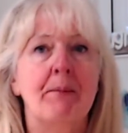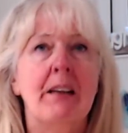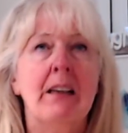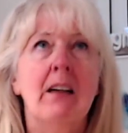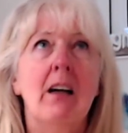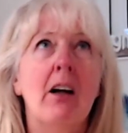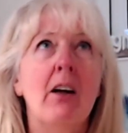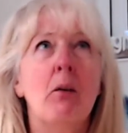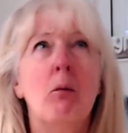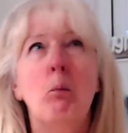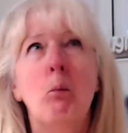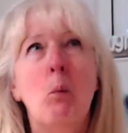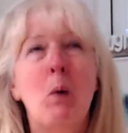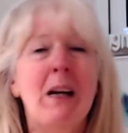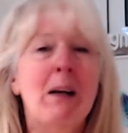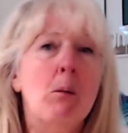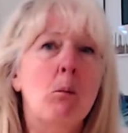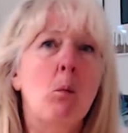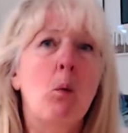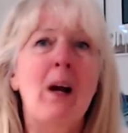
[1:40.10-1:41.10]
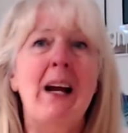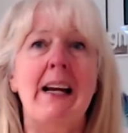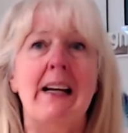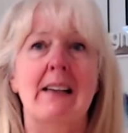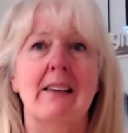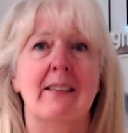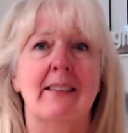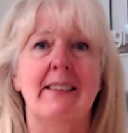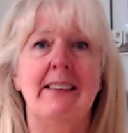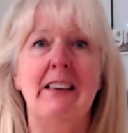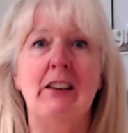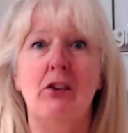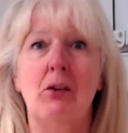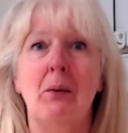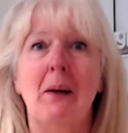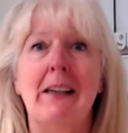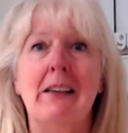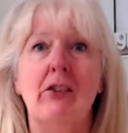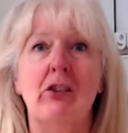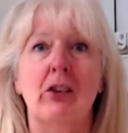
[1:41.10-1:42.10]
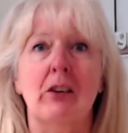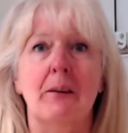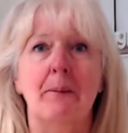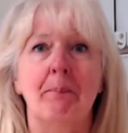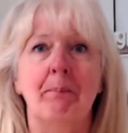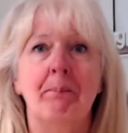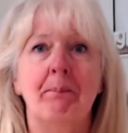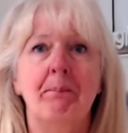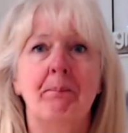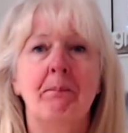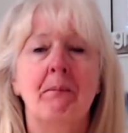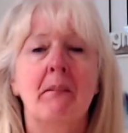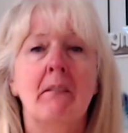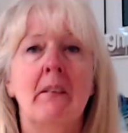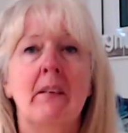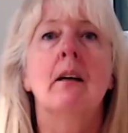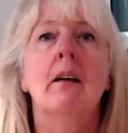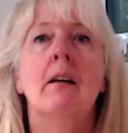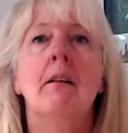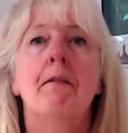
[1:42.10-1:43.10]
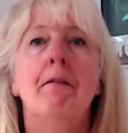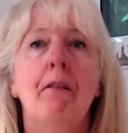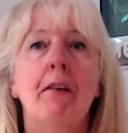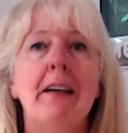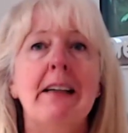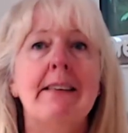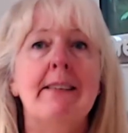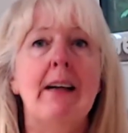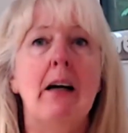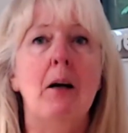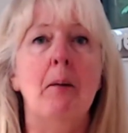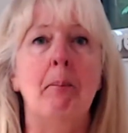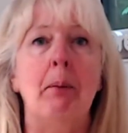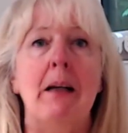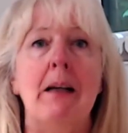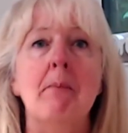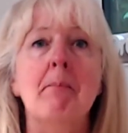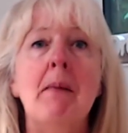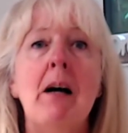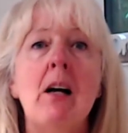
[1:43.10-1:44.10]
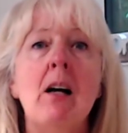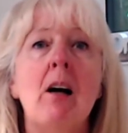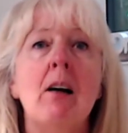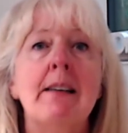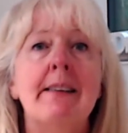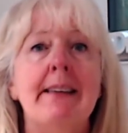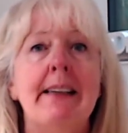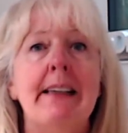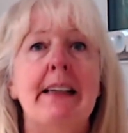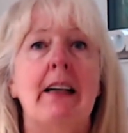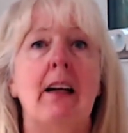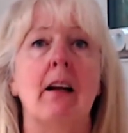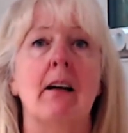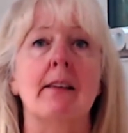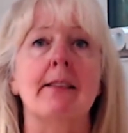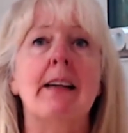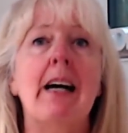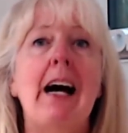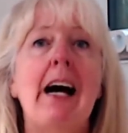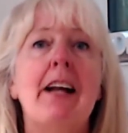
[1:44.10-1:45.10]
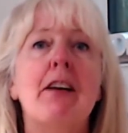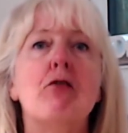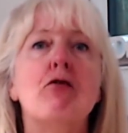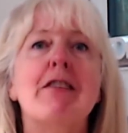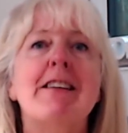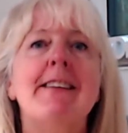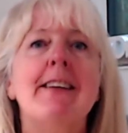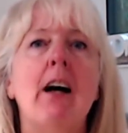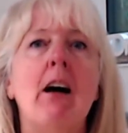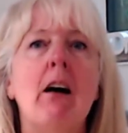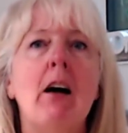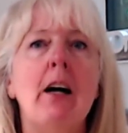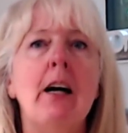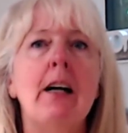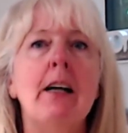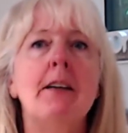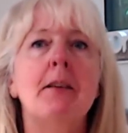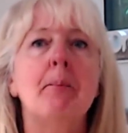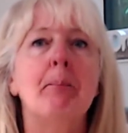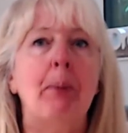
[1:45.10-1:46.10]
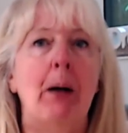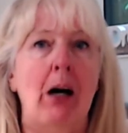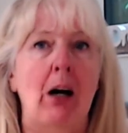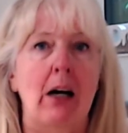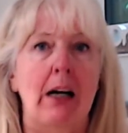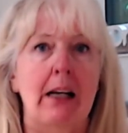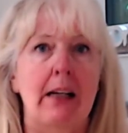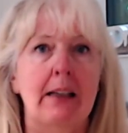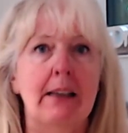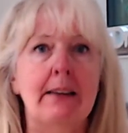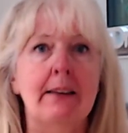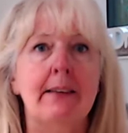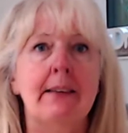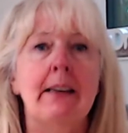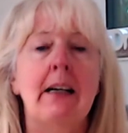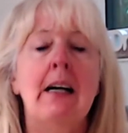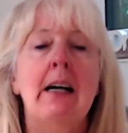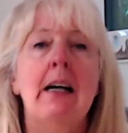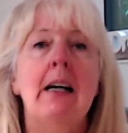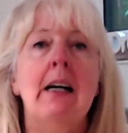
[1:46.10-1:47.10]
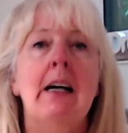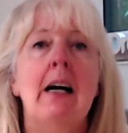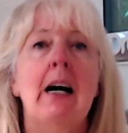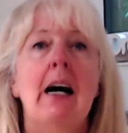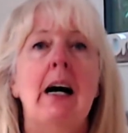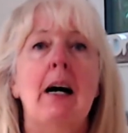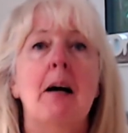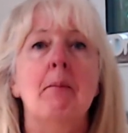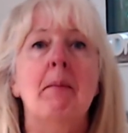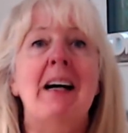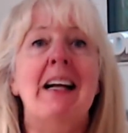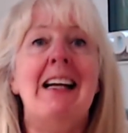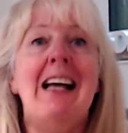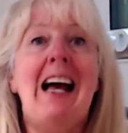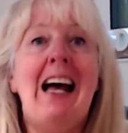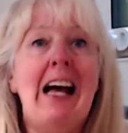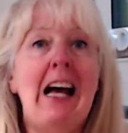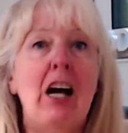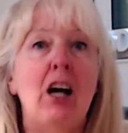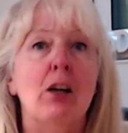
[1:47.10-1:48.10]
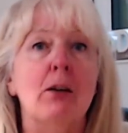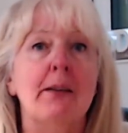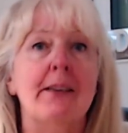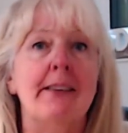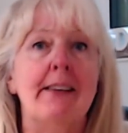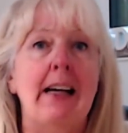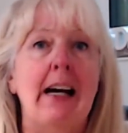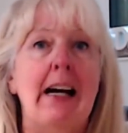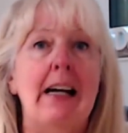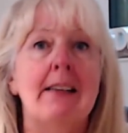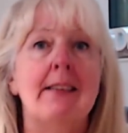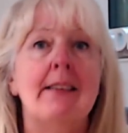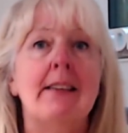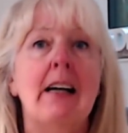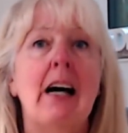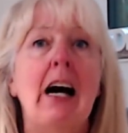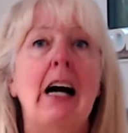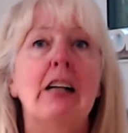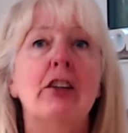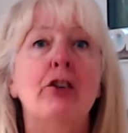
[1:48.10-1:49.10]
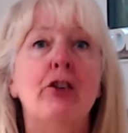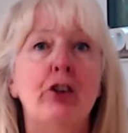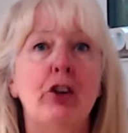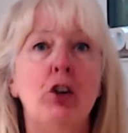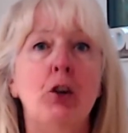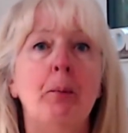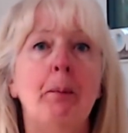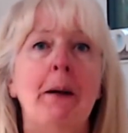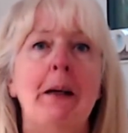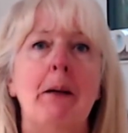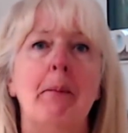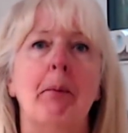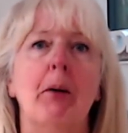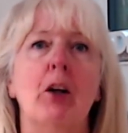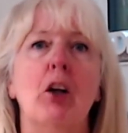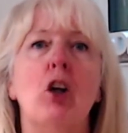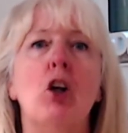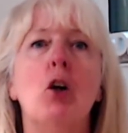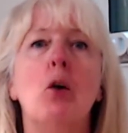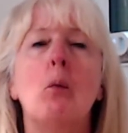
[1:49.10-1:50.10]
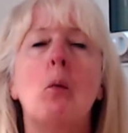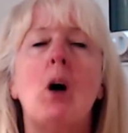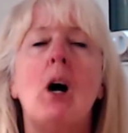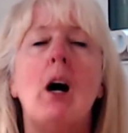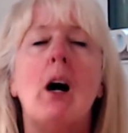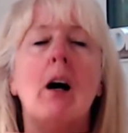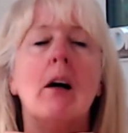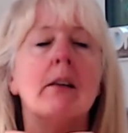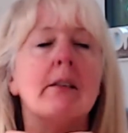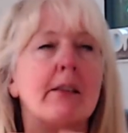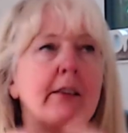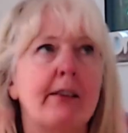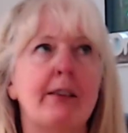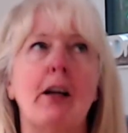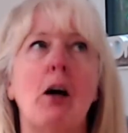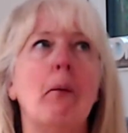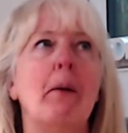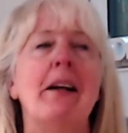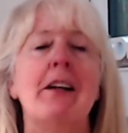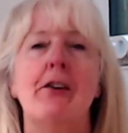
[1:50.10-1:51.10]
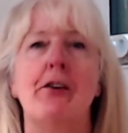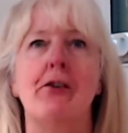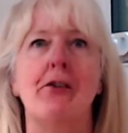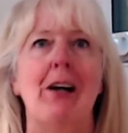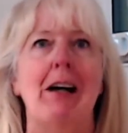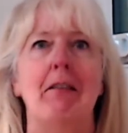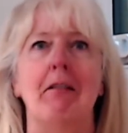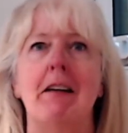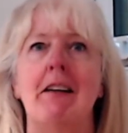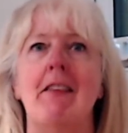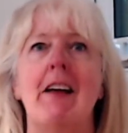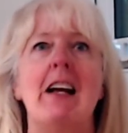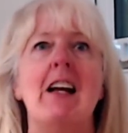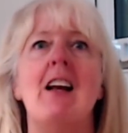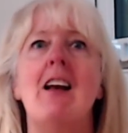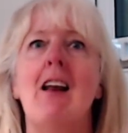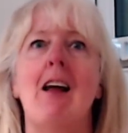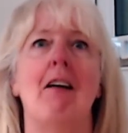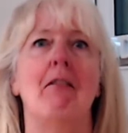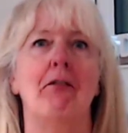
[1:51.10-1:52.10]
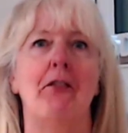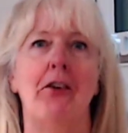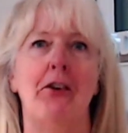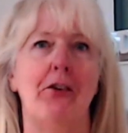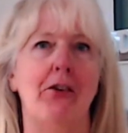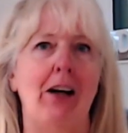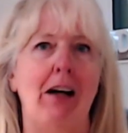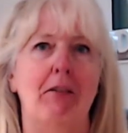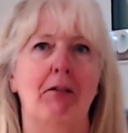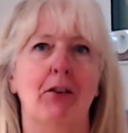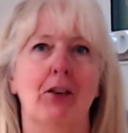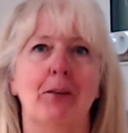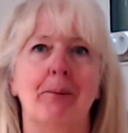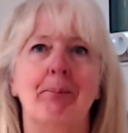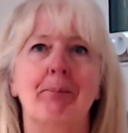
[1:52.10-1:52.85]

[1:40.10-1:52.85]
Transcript: A win-win situation. For example, in my IT class, I had a retired pilot, an air hostess, and 2 people who were so into travelling. They loved to travel.